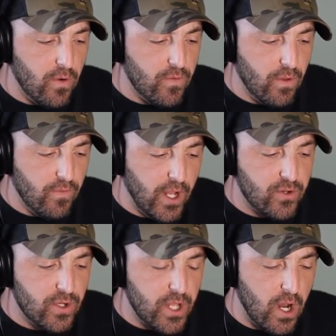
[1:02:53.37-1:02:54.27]
for the
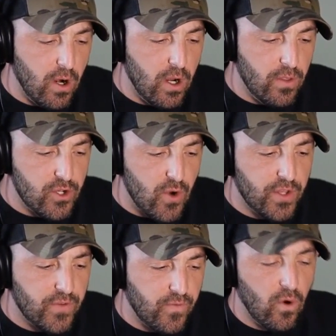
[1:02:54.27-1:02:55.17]
veterans that are in the
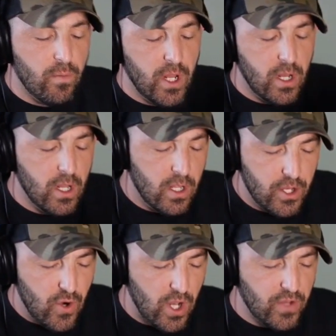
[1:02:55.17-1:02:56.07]

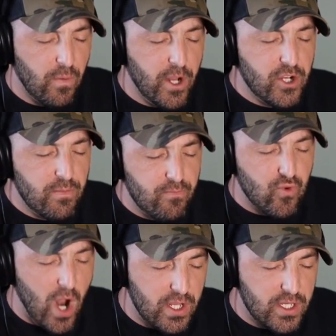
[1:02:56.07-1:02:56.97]
transformation
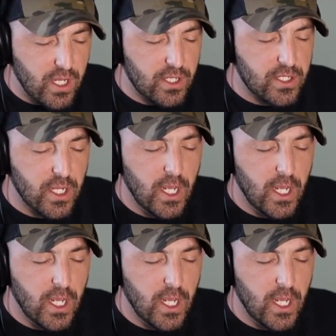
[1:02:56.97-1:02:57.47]
process.